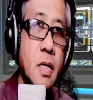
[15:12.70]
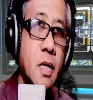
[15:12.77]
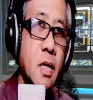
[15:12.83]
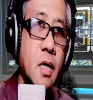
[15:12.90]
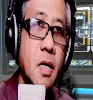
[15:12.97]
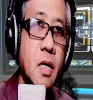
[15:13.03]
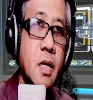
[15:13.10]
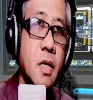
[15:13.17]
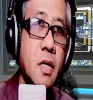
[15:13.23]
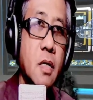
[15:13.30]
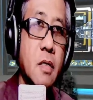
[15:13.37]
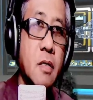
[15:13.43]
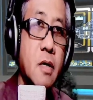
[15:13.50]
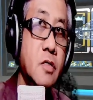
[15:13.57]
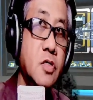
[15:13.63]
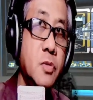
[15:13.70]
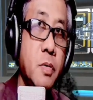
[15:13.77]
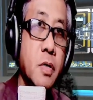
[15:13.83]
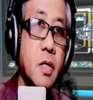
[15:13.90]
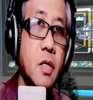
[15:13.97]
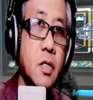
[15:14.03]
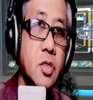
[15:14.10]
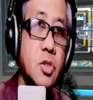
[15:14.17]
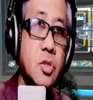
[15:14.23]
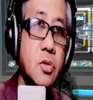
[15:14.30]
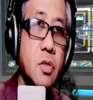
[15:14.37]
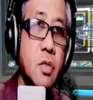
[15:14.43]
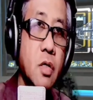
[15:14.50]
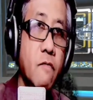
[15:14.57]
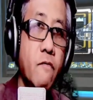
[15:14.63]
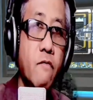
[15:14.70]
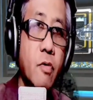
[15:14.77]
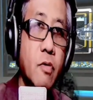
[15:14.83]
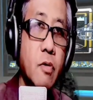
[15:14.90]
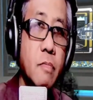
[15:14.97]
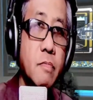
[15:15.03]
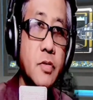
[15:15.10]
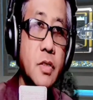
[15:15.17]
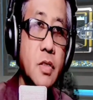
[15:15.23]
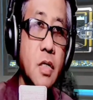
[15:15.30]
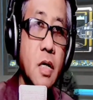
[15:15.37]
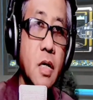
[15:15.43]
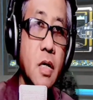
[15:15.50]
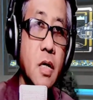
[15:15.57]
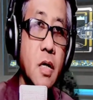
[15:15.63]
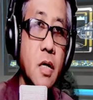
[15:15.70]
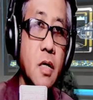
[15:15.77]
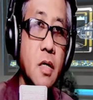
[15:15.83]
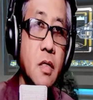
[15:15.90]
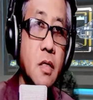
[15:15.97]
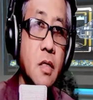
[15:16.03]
And transpiration involves a